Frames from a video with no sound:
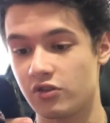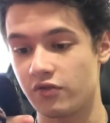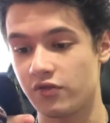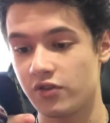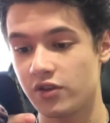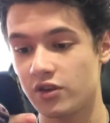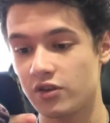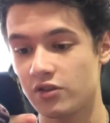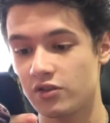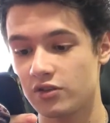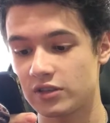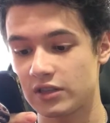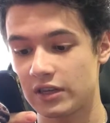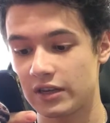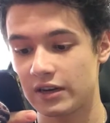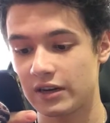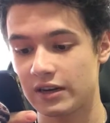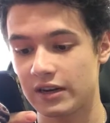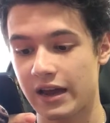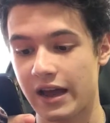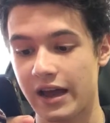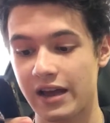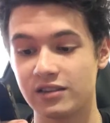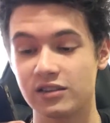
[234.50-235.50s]
views and it
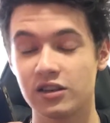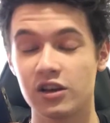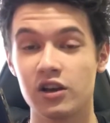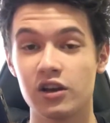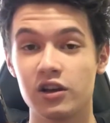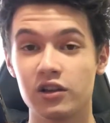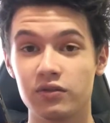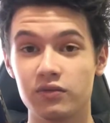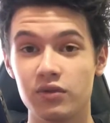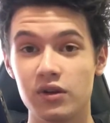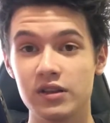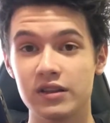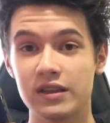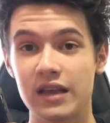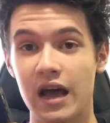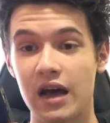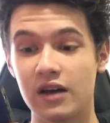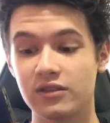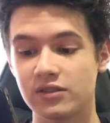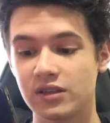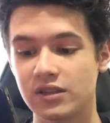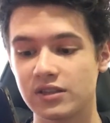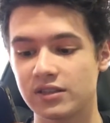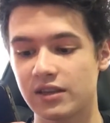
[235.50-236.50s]
has
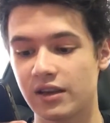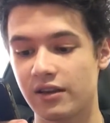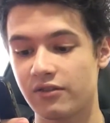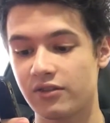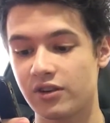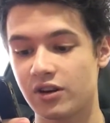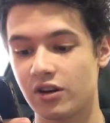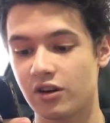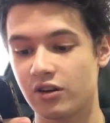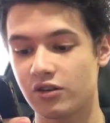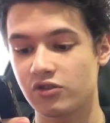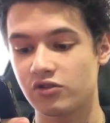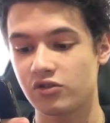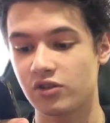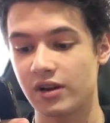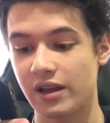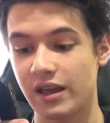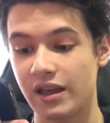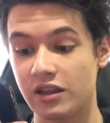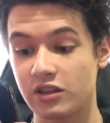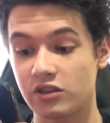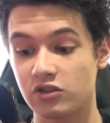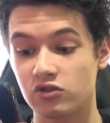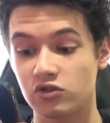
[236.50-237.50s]

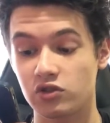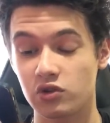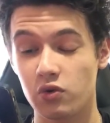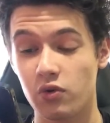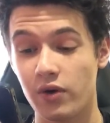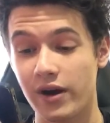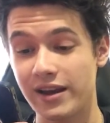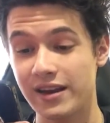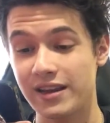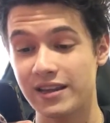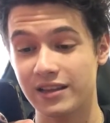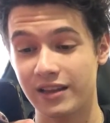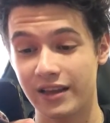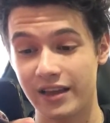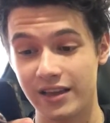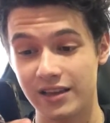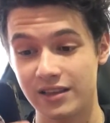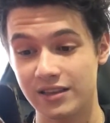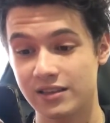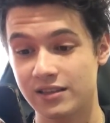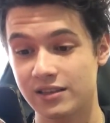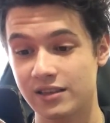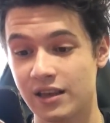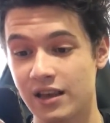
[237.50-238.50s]
3,720
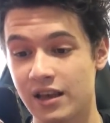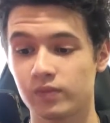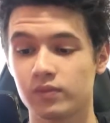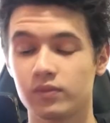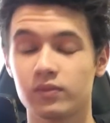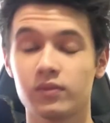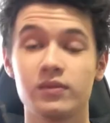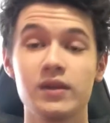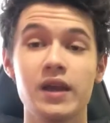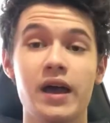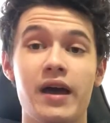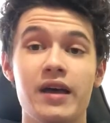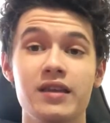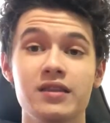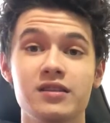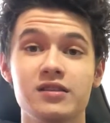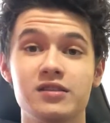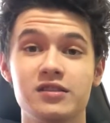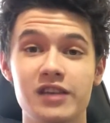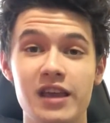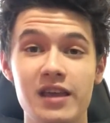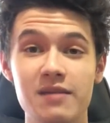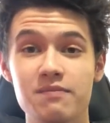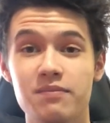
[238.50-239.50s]
likes. Yeah, and the
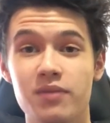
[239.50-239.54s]
same